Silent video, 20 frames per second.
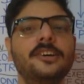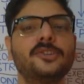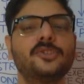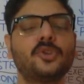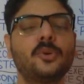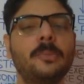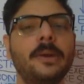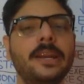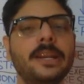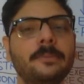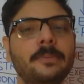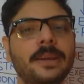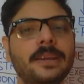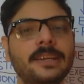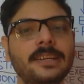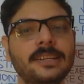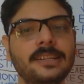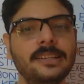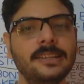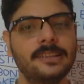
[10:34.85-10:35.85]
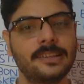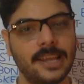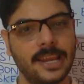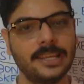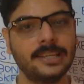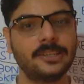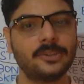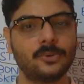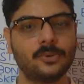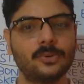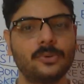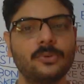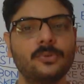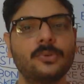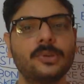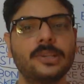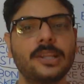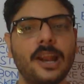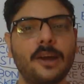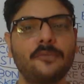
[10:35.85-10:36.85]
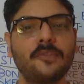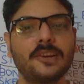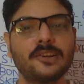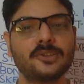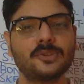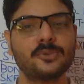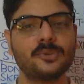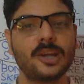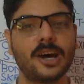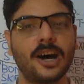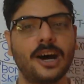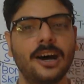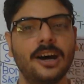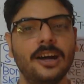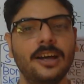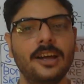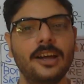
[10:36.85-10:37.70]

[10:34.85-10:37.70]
So very thank you with reference to the